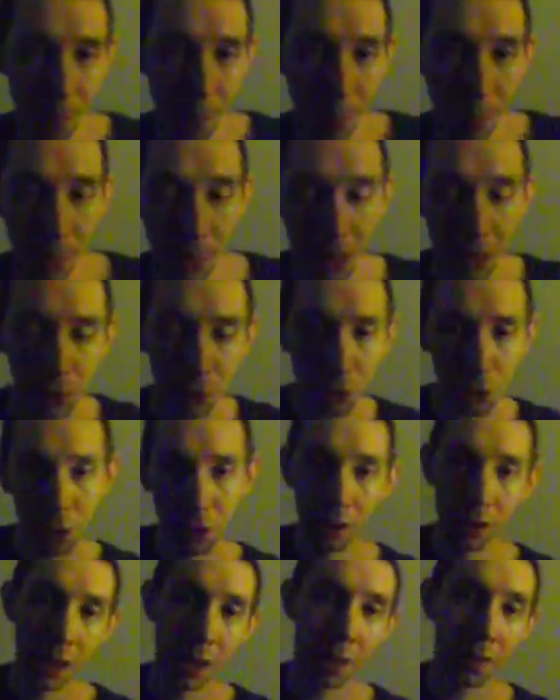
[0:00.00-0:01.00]
I
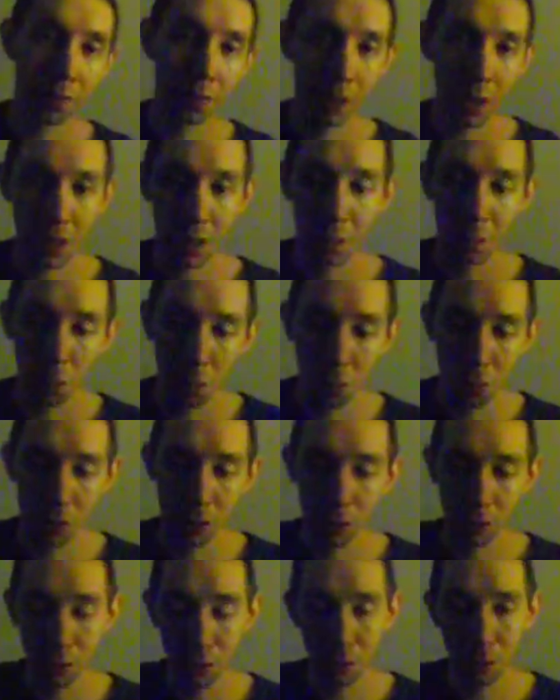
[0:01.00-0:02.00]
currently have Time
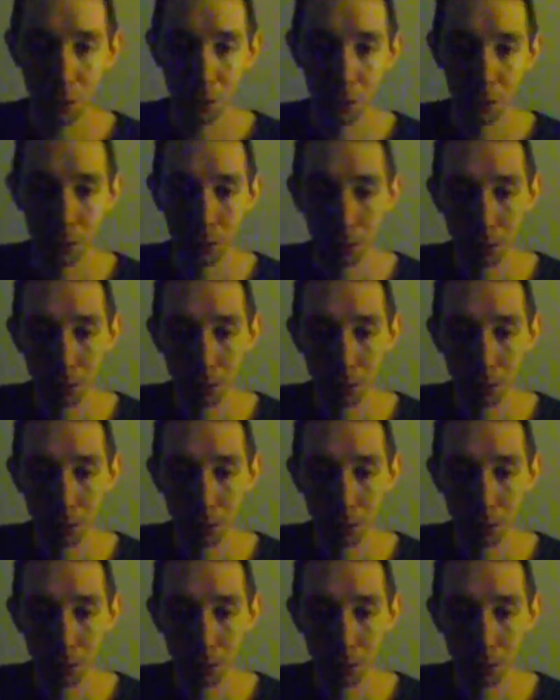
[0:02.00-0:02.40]
Warner too.